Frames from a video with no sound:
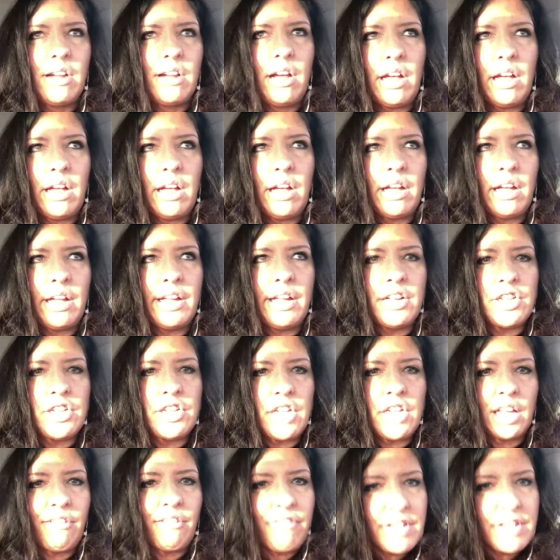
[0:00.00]

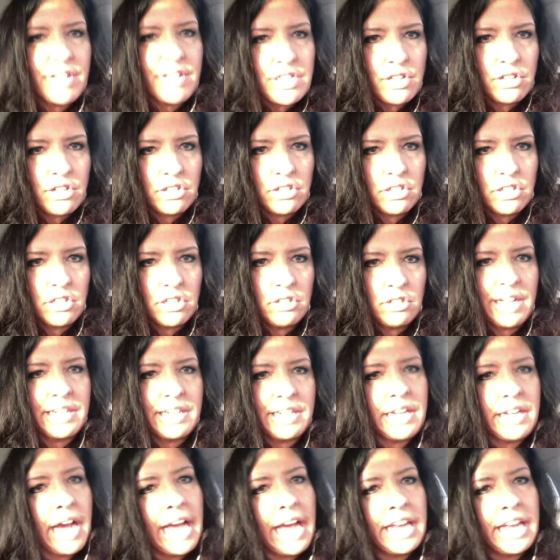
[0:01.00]
angelic visitor who
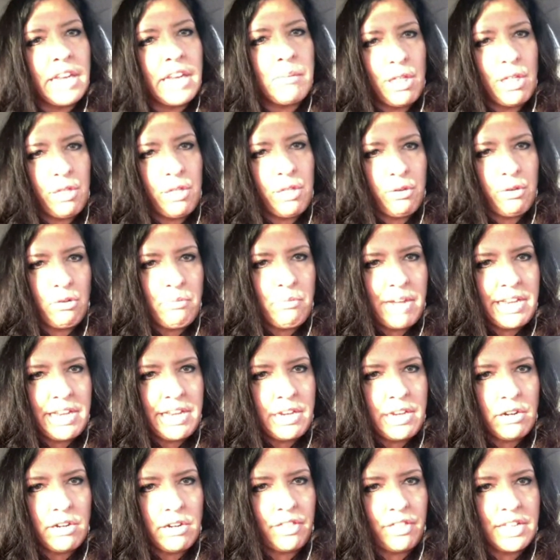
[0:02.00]
had guided me through my
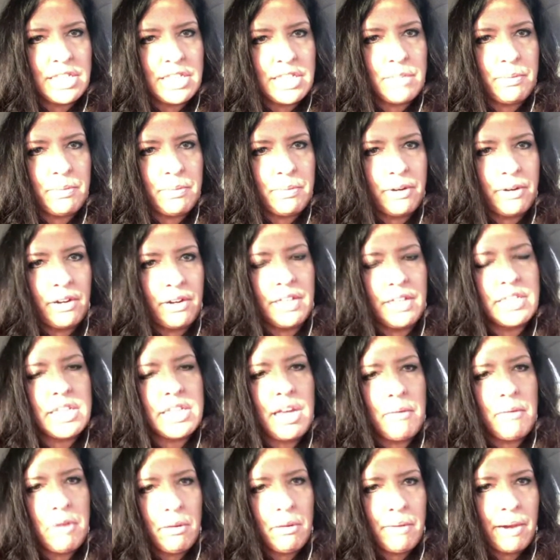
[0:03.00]
near-death experience
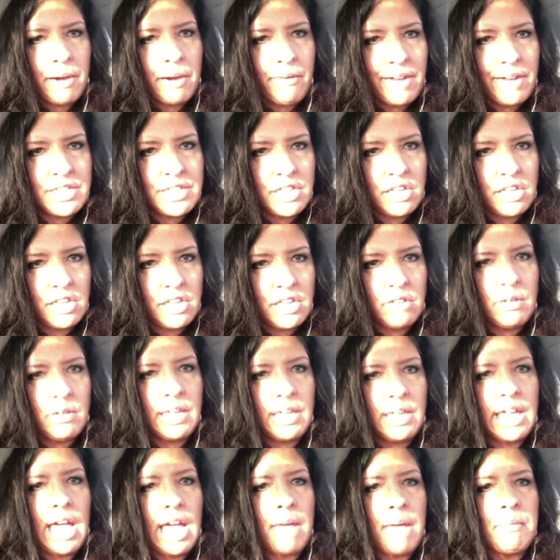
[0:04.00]
come to my rescue. He
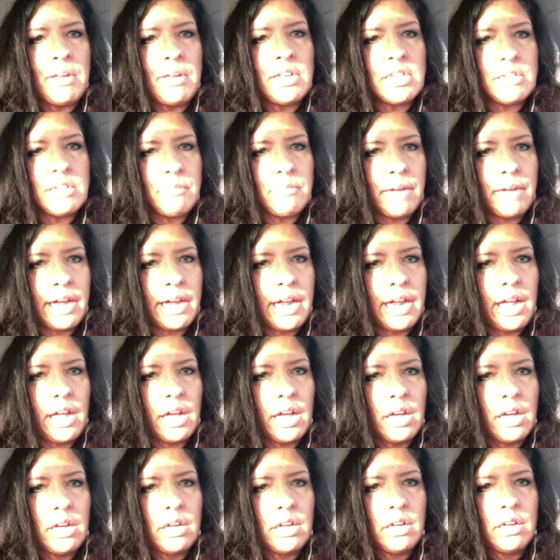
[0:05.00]
came into
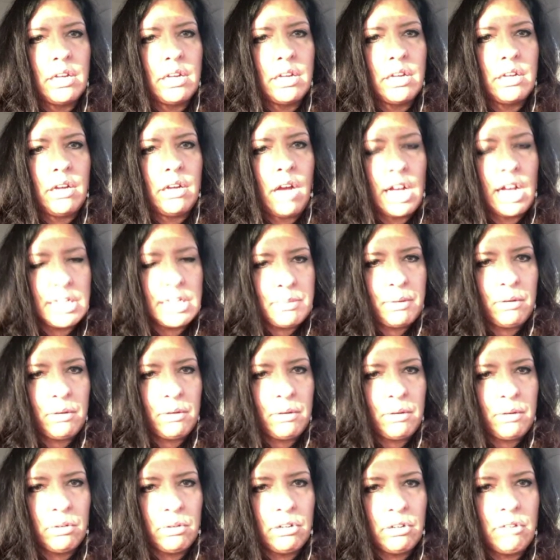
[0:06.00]
my hospital
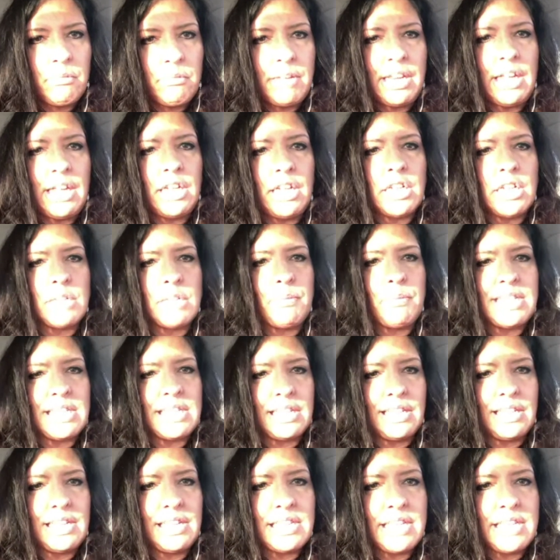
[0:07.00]
room and he just
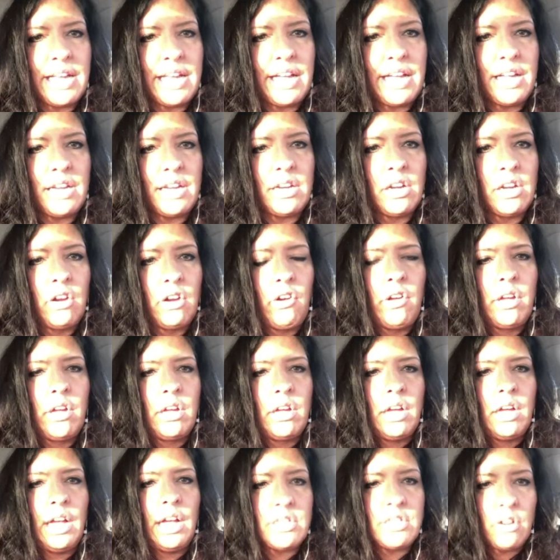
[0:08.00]
basically said,
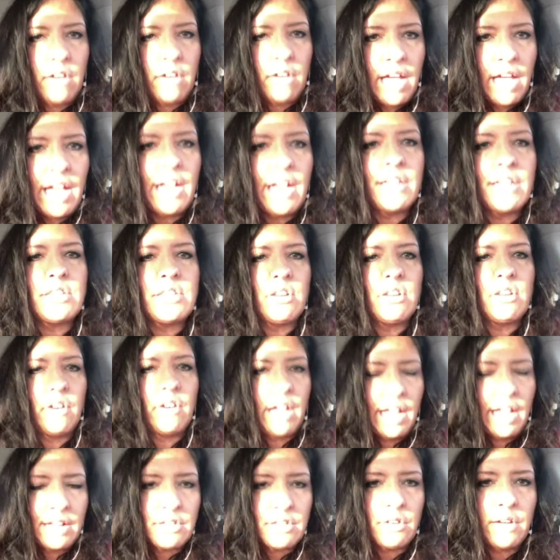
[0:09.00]
it's okay, it's
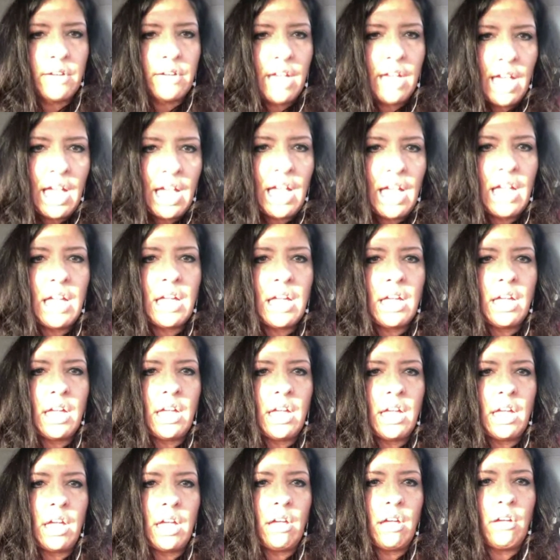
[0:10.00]
okay, it's okay.
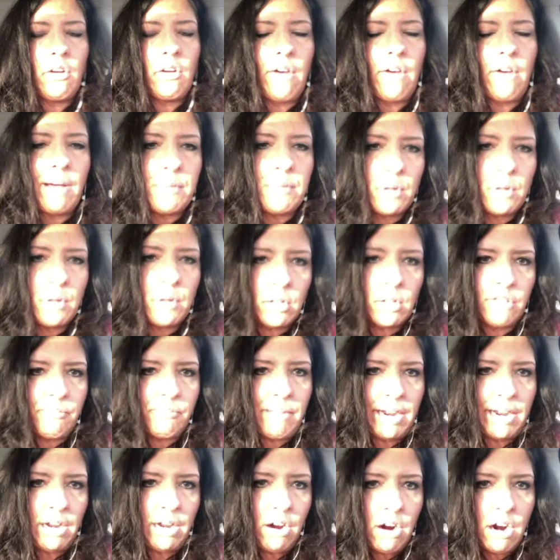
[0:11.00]
He grabbed a hold of
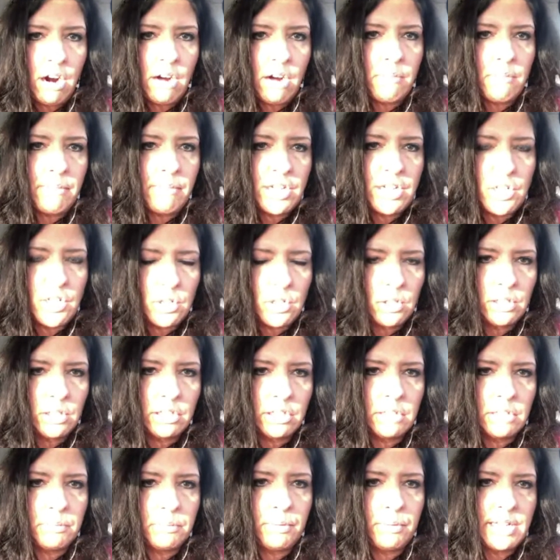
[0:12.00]
my arm, my
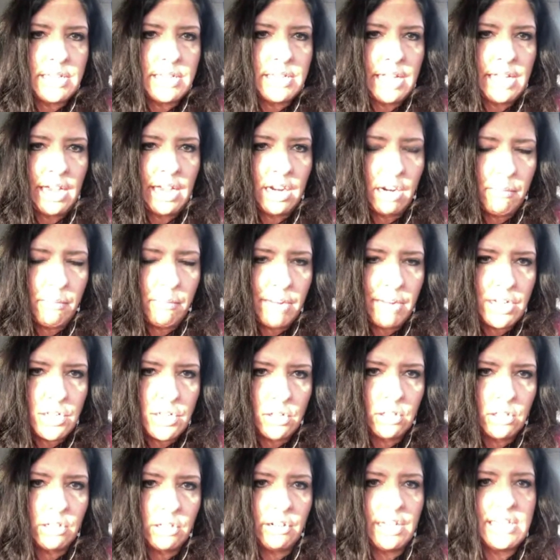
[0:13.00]
shoulder, put his hand on my
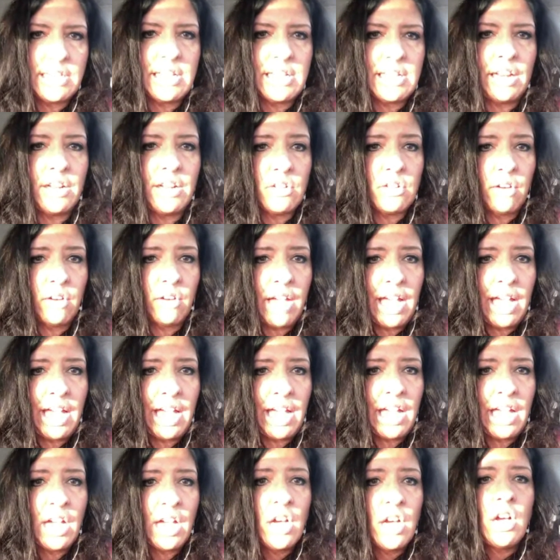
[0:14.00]
shoulder, and he said, it's okay.
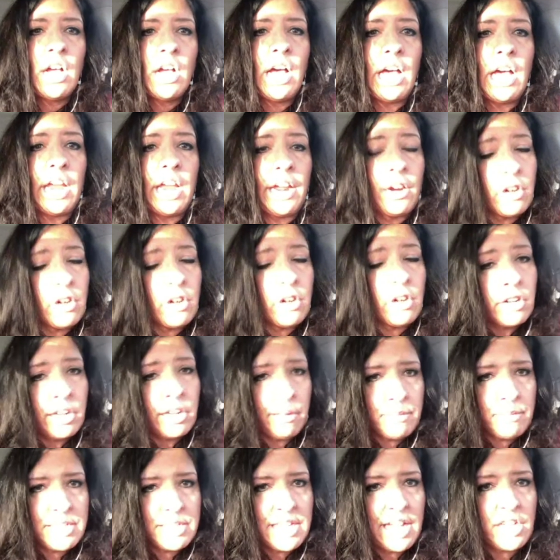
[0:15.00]
And I heard
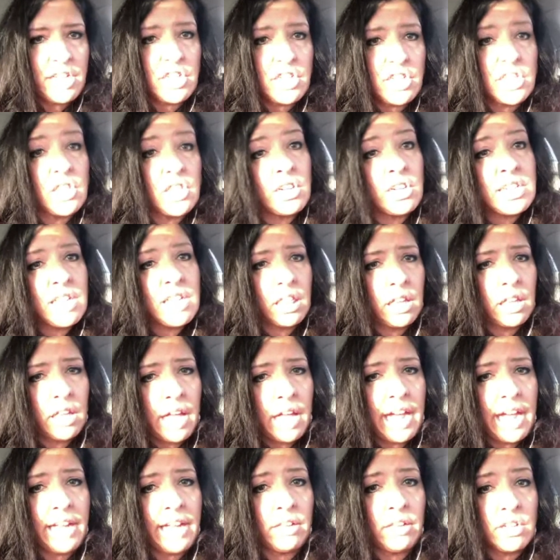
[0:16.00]
him say, just look to the
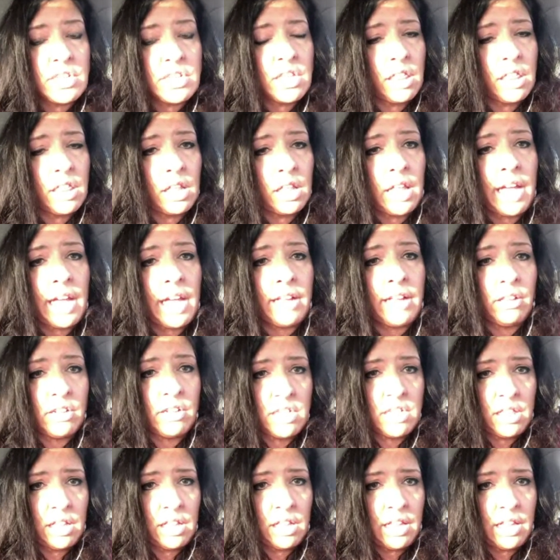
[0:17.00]
light, look to the light, look
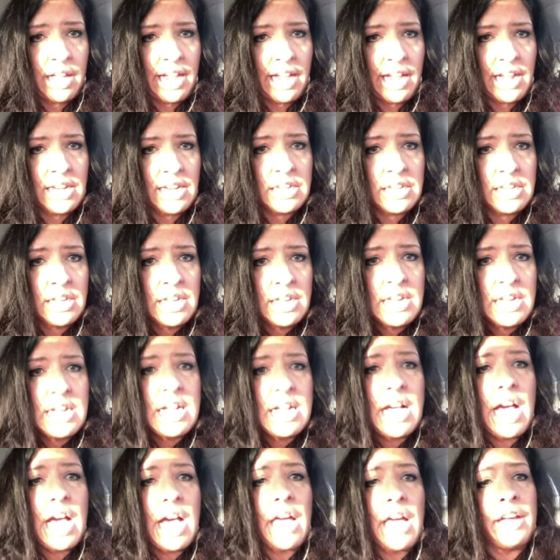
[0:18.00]
to the light.
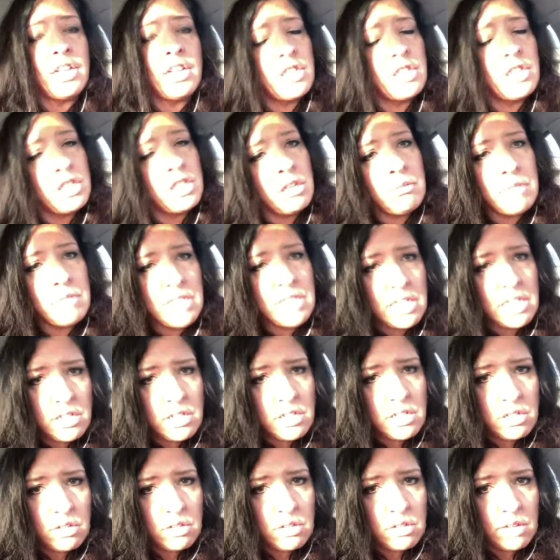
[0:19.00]
And I zoomed
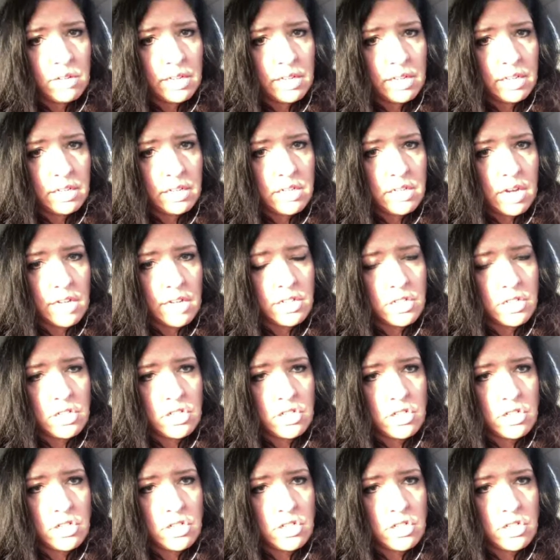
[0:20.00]
into a